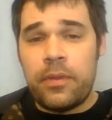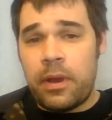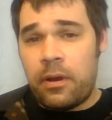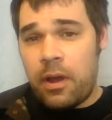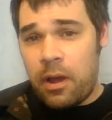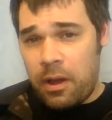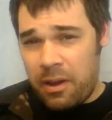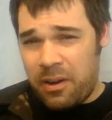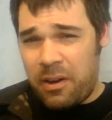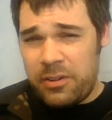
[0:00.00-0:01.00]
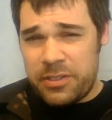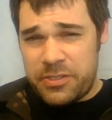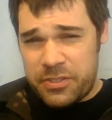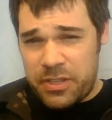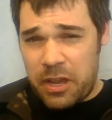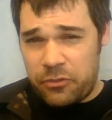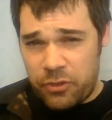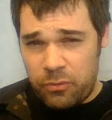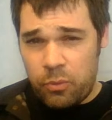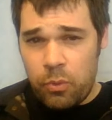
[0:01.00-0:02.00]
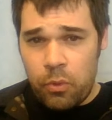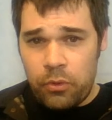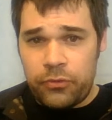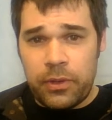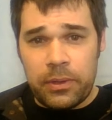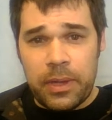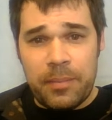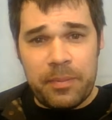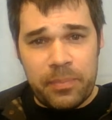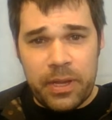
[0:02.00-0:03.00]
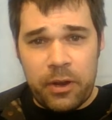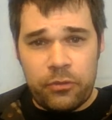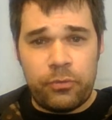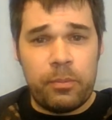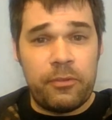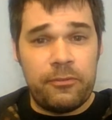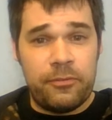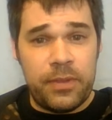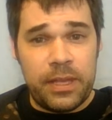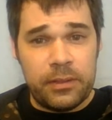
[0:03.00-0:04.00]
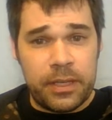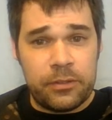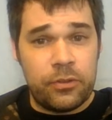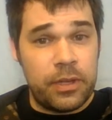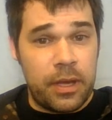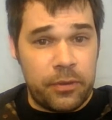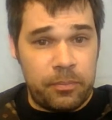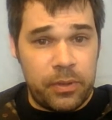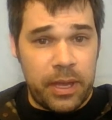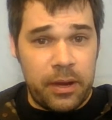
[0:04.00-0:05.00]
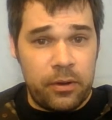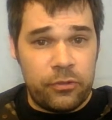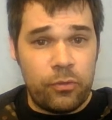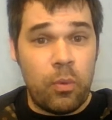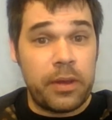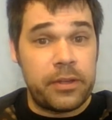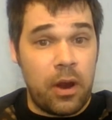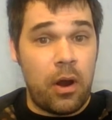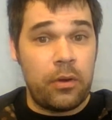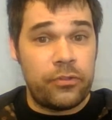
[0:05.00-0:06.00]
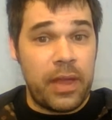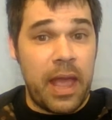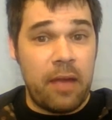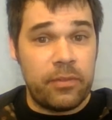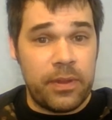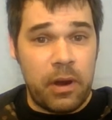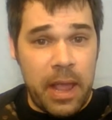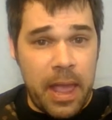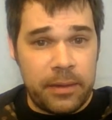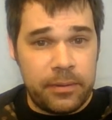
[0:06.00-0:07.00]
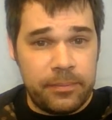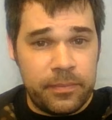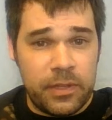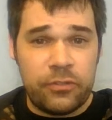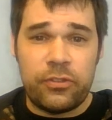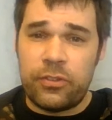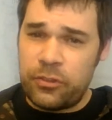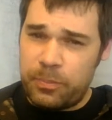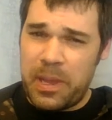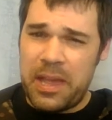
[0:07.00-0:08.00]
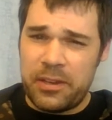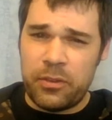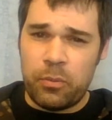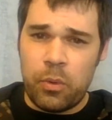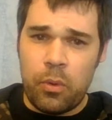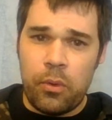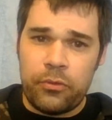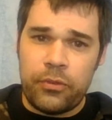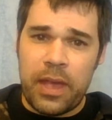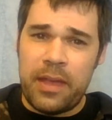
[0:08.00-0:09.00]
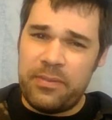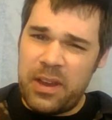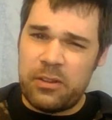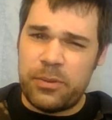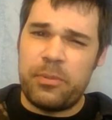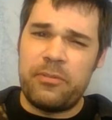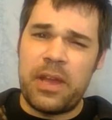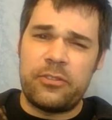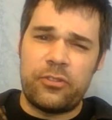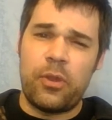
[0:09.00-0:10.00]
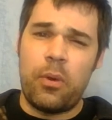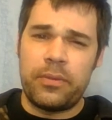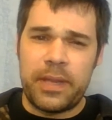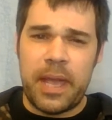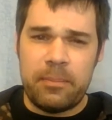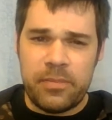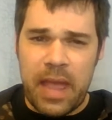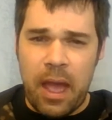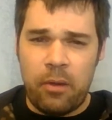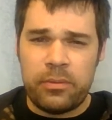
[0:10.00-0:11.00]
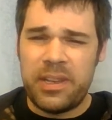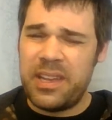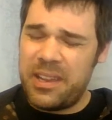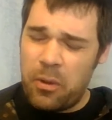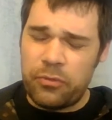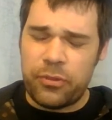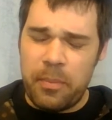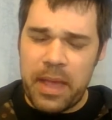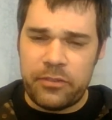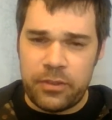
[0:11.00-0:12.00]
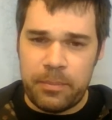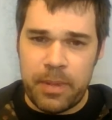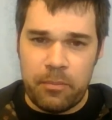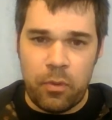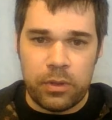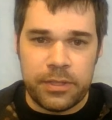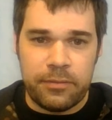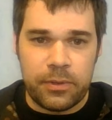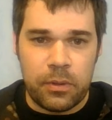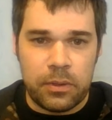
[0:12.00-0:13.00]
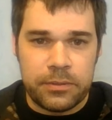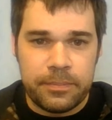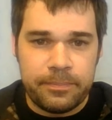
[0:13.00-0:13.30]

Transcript: There are discussion rules to limit players from revealing to the other players what cards they have in their hand. This is explained in the rules and there to prevent slowing the game down. It also makes it a bit more difficult.